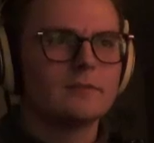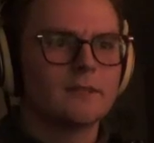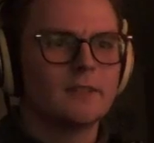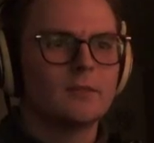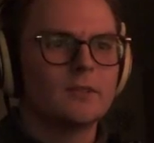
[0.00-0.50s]

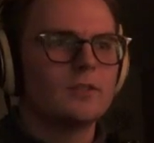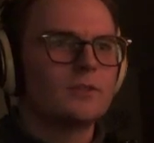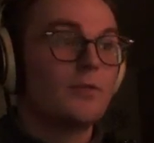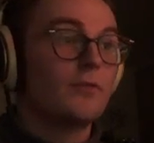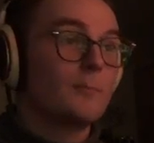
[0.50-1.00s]
that only took
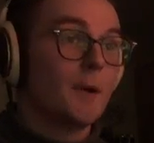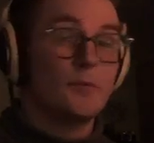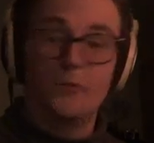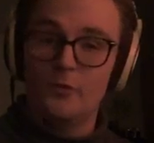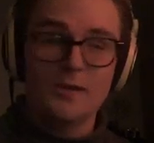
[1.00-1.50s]
about
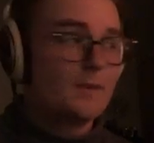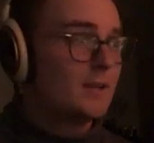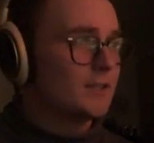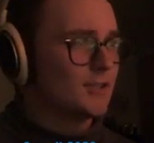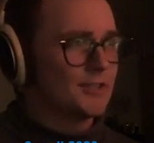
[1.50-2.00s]
3
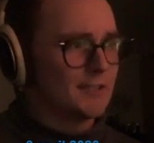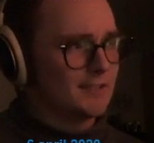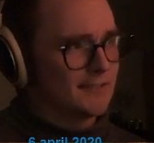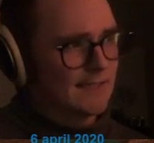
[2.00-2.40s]
minutes.